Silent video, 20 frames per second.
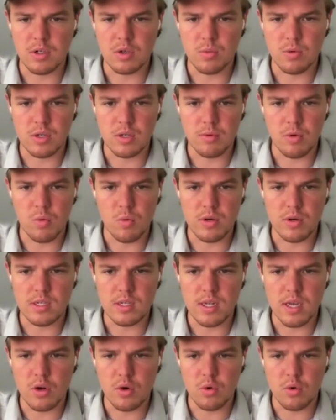we spell
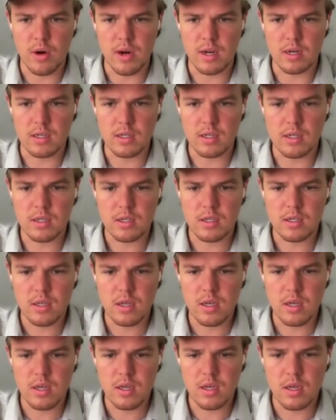Wednesday correct,
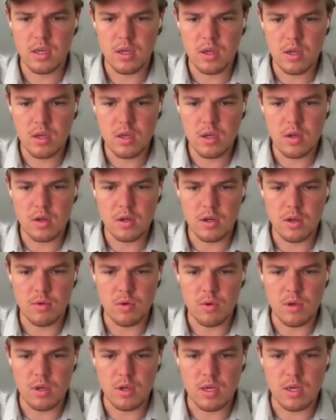W
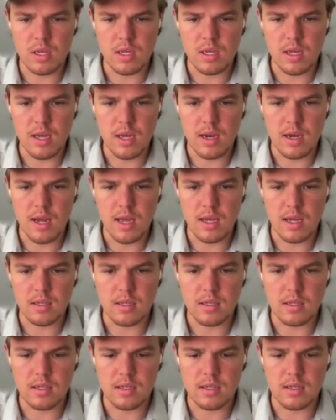E D N
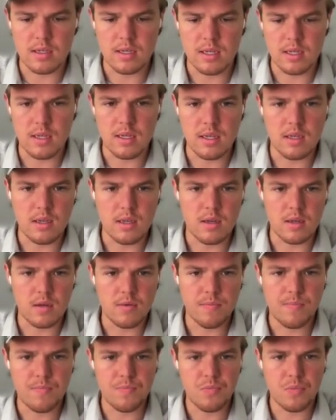S D.
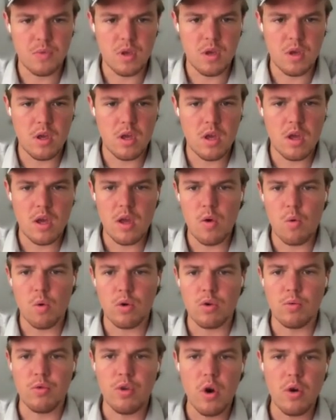What
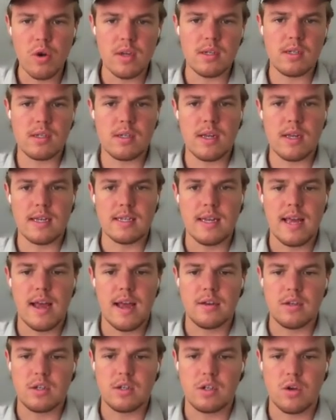you'll notice is
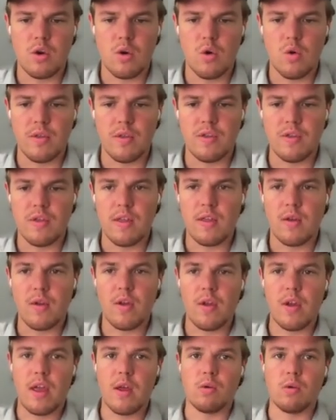that, so
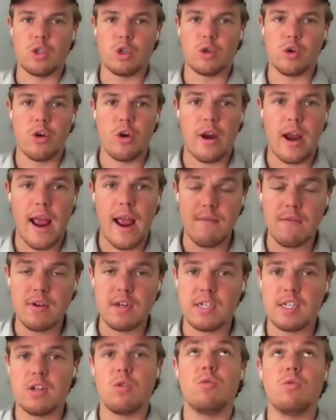it will trigger every
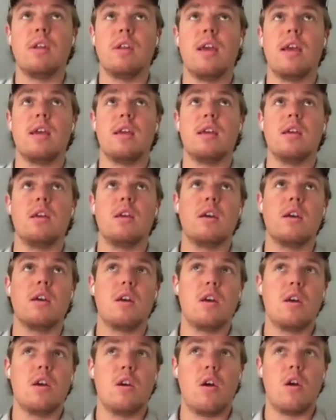single day
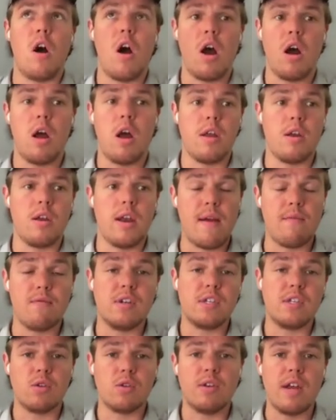on every
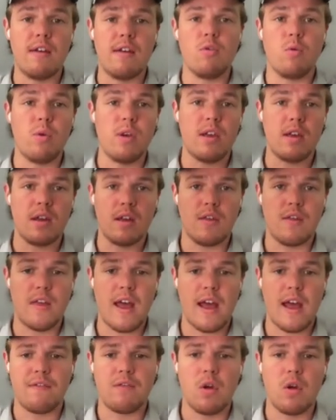single day of the week.
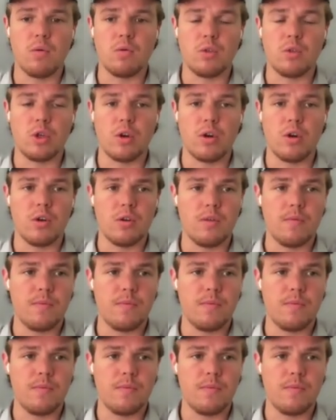That flow will trigger,